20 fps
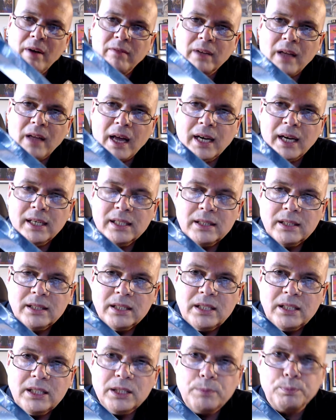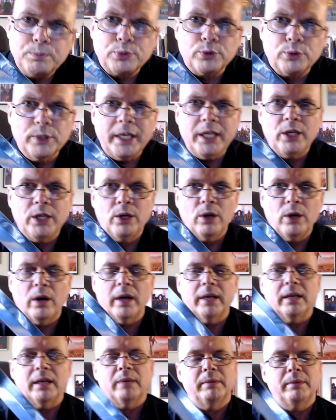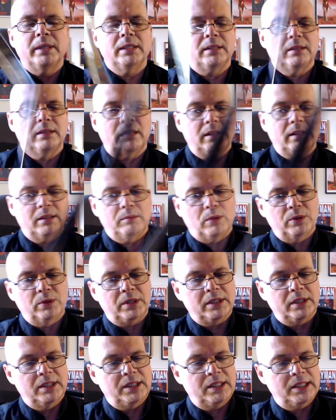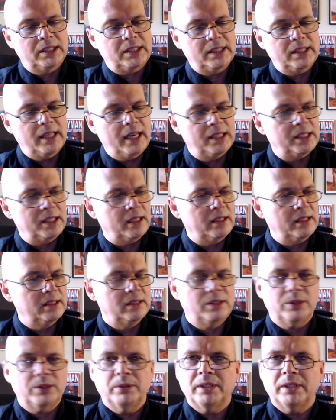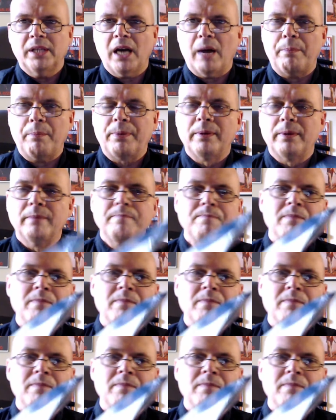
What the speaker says: bevel on it, it did pretty good. I mean, it's not the most consistent edge. I can tune it up.